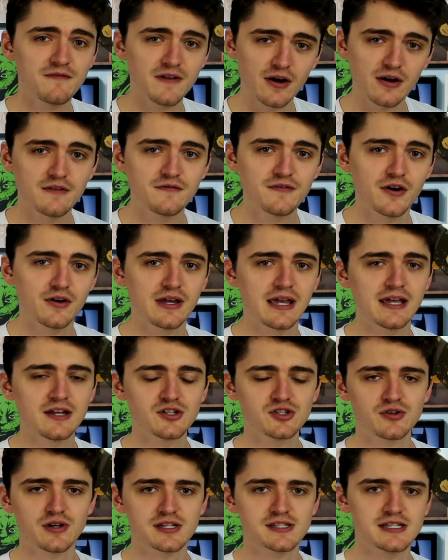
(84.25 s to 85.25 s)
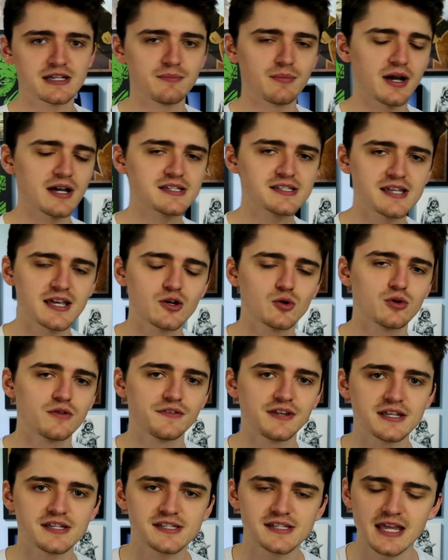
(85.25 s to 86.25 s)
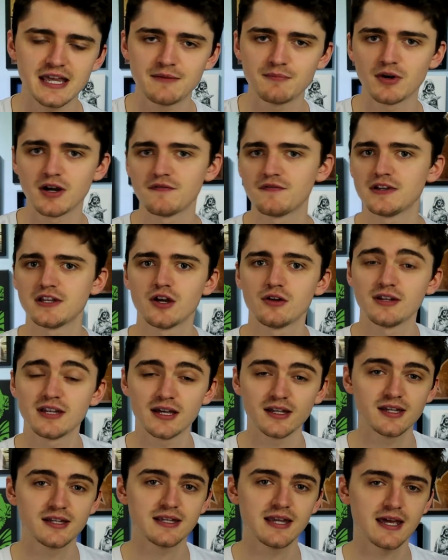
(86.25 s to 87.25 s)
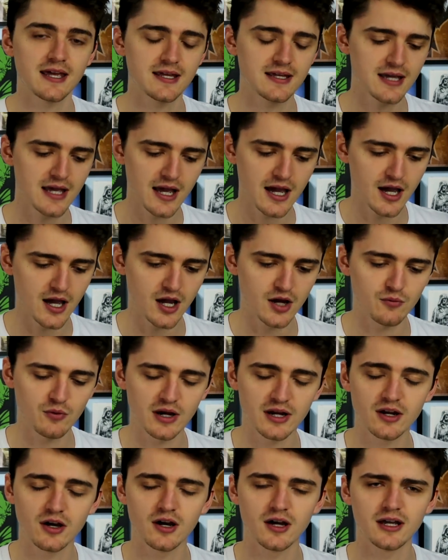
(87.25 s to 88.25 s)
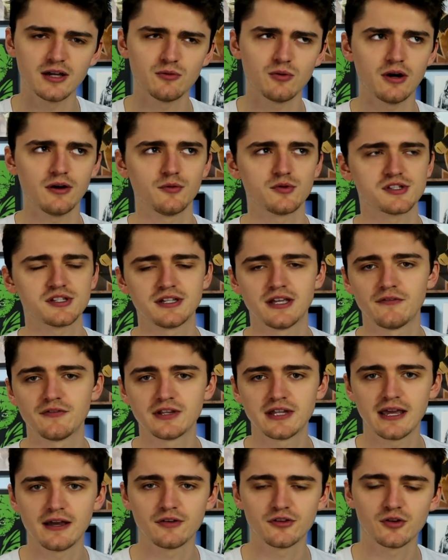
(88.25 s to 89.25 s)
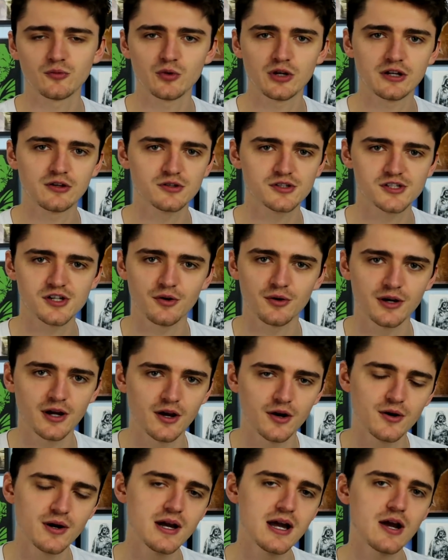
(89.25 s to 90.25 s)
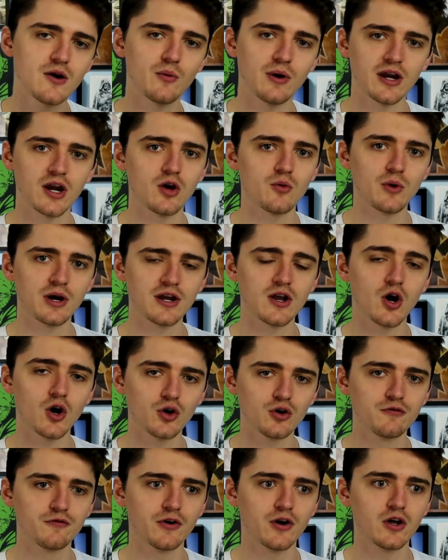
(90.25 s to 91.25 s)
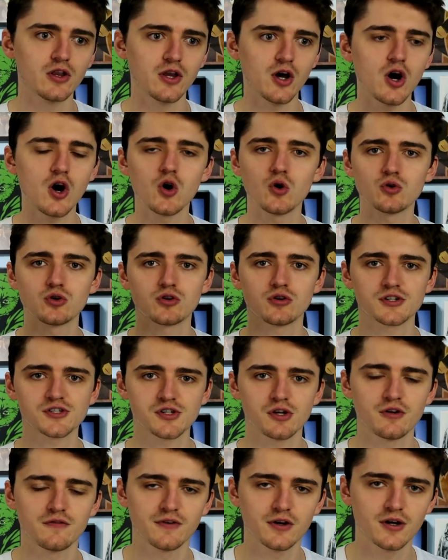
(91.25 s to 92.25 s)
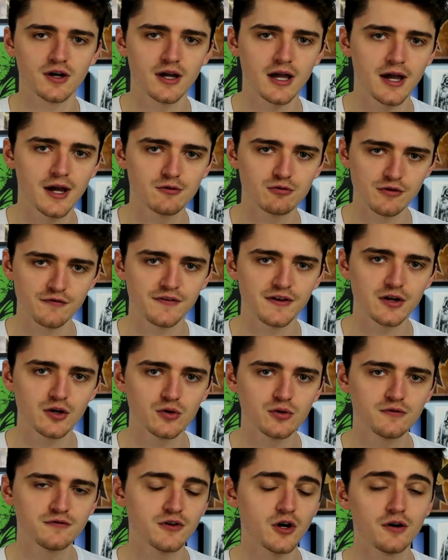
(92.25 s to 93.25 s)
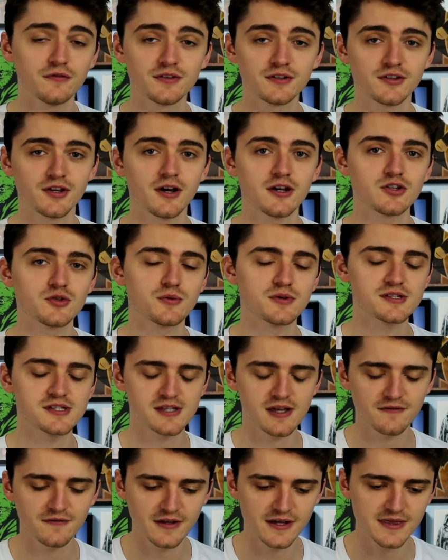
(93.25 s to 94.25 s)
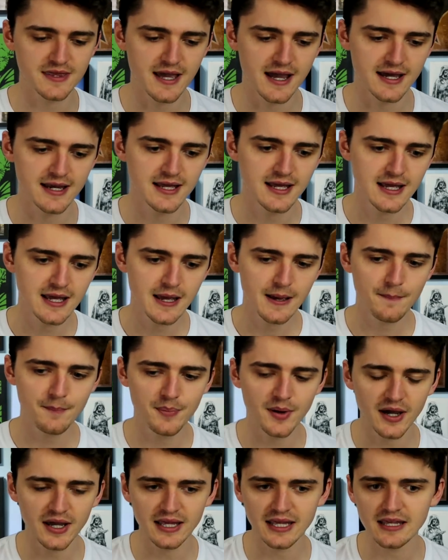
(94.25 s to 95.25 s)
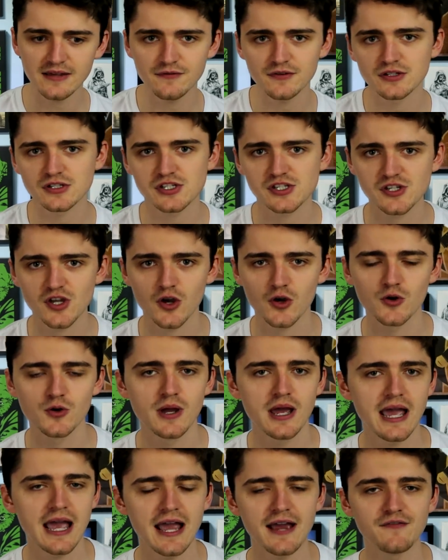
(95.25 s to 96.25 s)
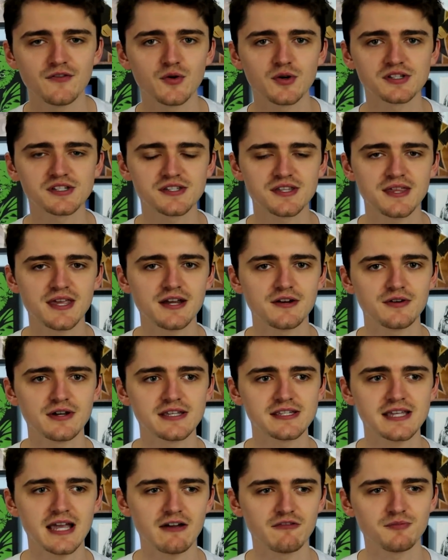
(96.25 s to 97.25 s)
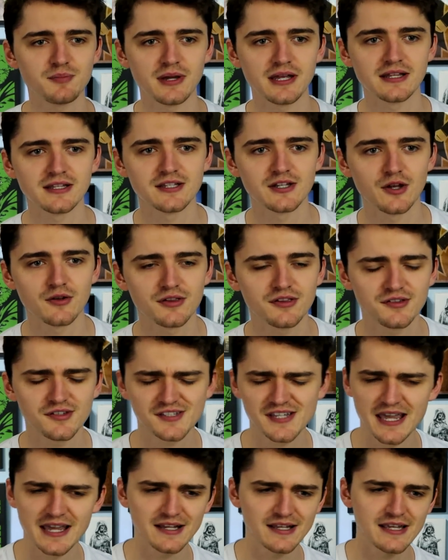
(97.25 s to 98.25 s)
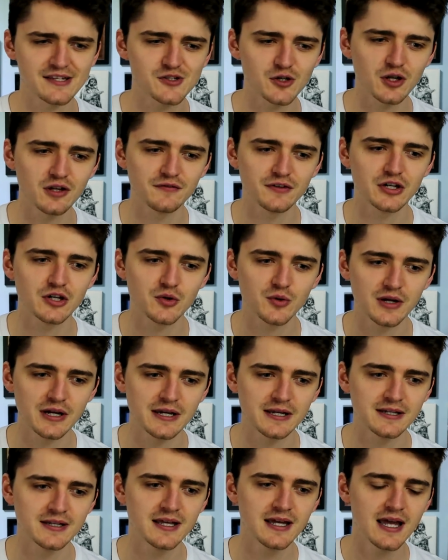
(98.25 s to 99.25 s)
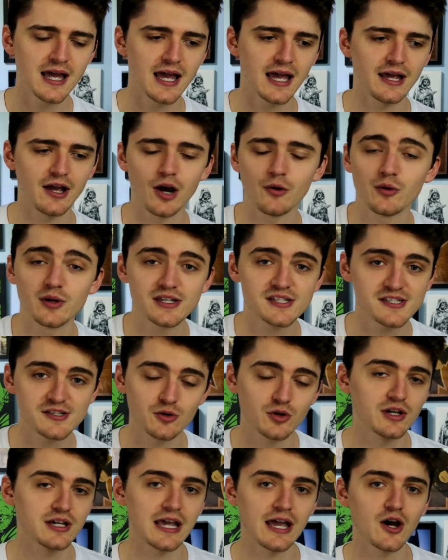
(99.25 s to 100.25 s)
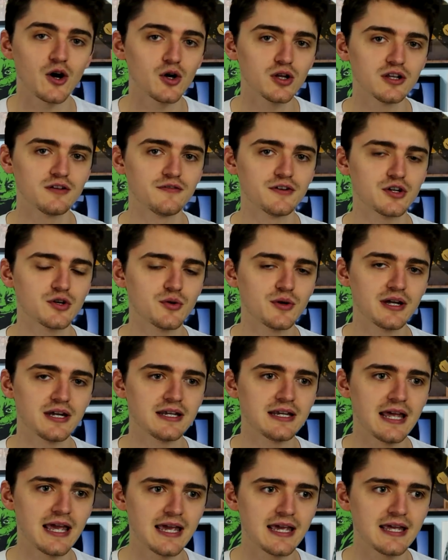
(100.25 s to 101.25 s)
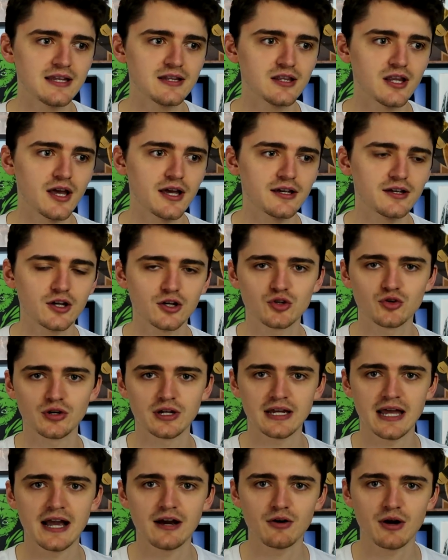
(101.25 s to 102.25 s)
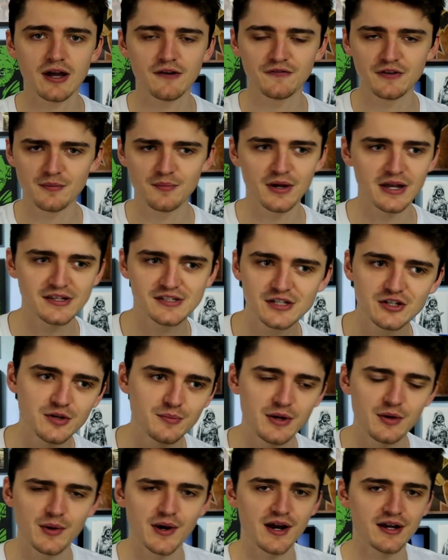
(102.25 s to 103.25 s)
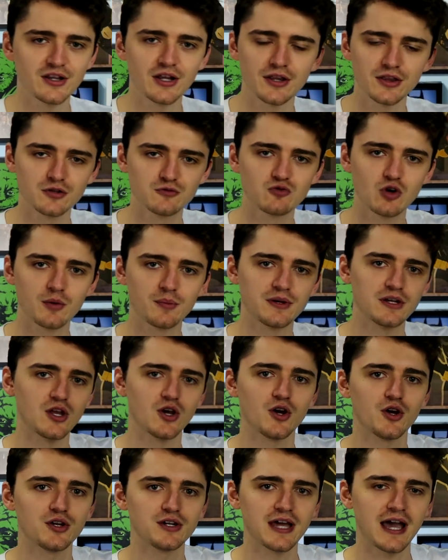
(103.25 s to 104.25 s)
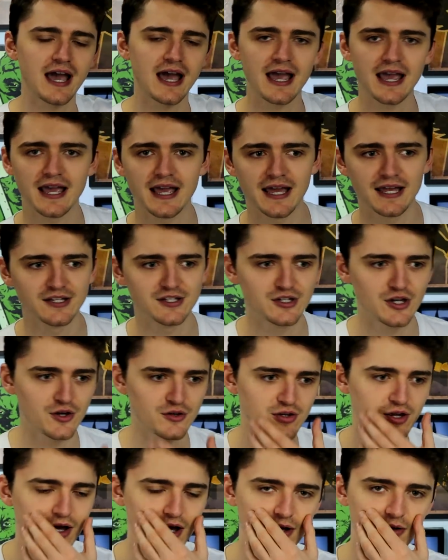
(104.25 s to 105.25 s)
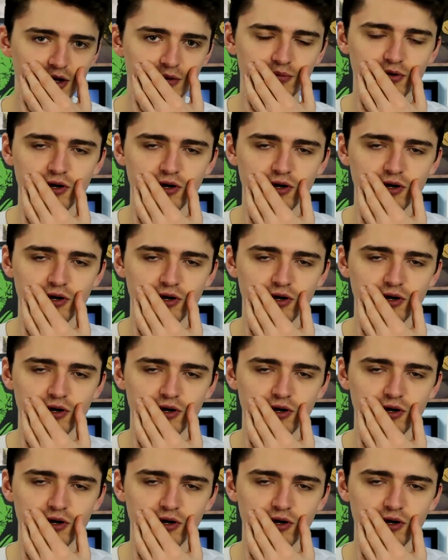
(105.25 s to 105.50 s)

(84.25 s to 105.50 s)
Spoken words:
very, very interesting. But I said all of this in my video the other day, when I went over the whole crossover reveal of the title and stuff like that. But even so, everyone's theories have been, you know, saying, is Oliver Queen, are we still going to get Oliver Queen in like a Green Arrow outfit? But is he going to be wearing like the Robin Hood hat and, you know, the